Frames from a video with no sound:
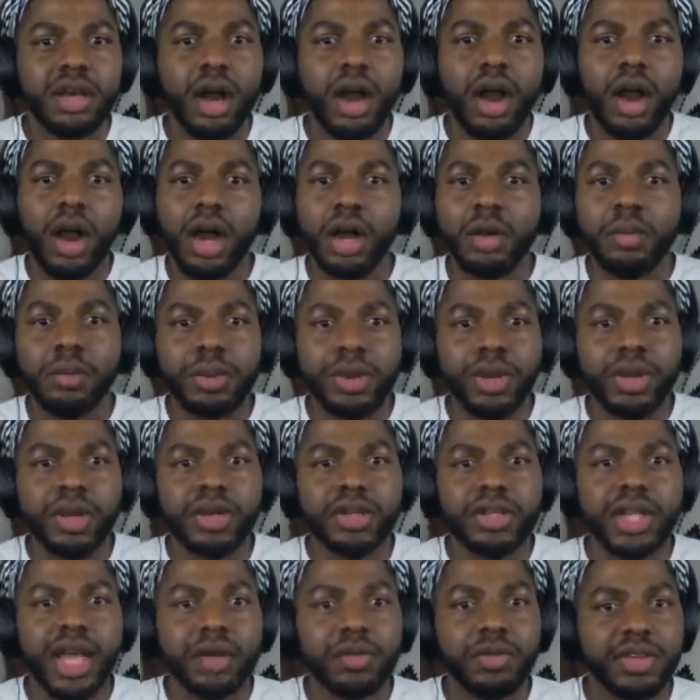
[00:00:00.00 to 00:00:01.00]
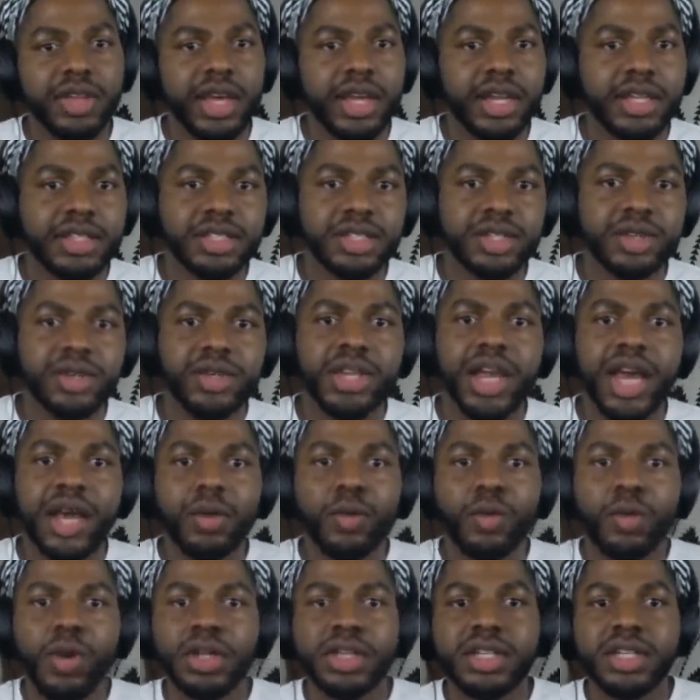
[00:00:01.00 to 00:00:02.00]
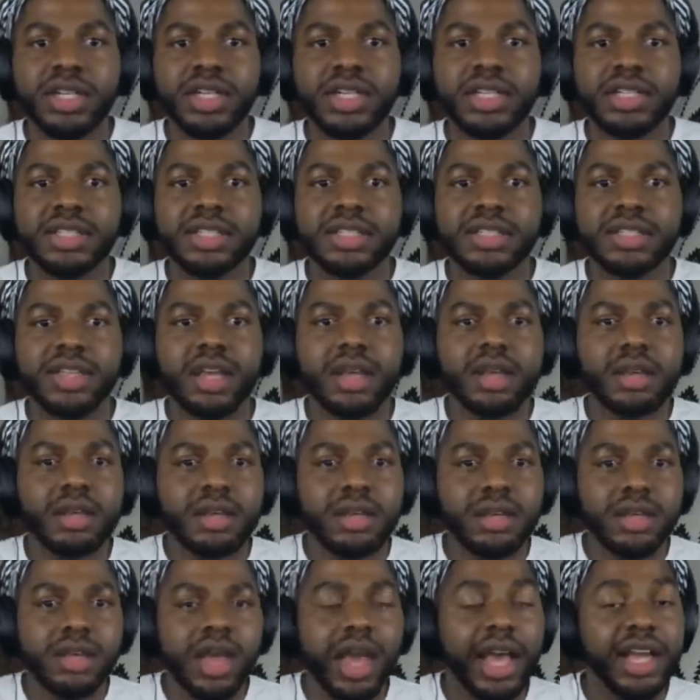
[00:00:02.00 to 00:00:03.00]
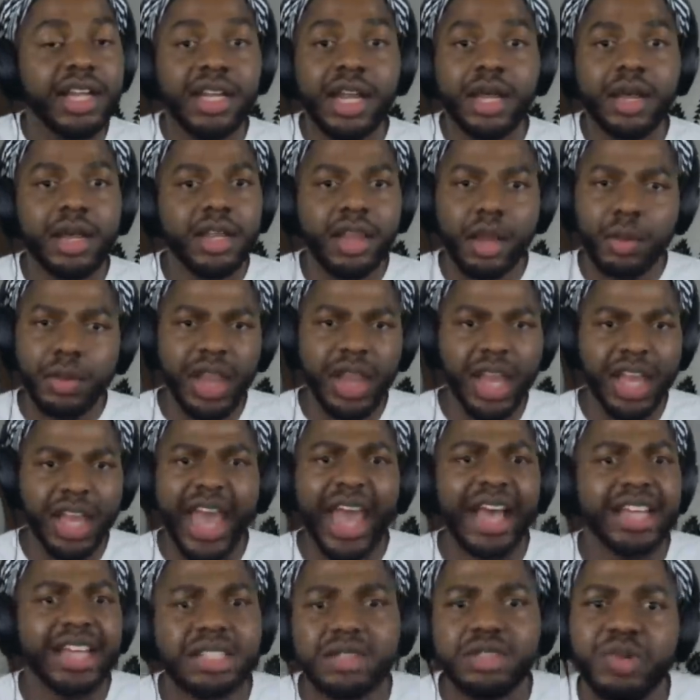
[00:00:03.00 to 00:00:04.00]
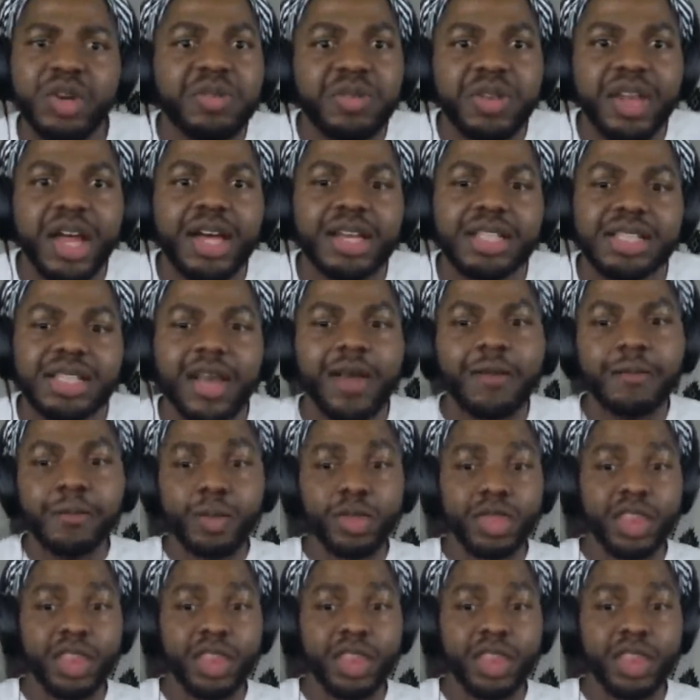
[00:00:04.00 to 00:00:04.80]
heartburn, like, related to, like, what does, and they were like, acid reflux.